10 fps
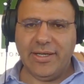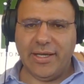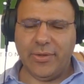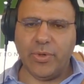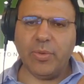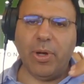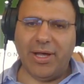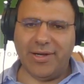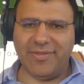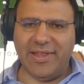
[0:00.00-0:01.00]
And we're
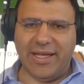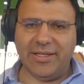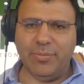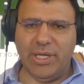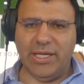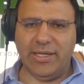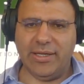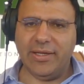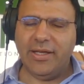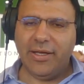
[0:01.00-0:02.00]
part of that,
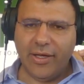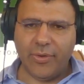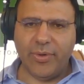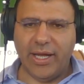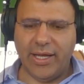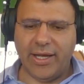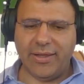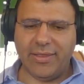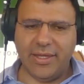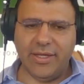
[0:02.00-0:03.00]
meaning, okay, I
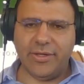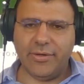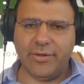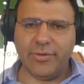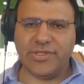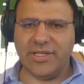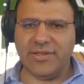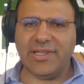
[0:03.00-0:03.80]
think you're losing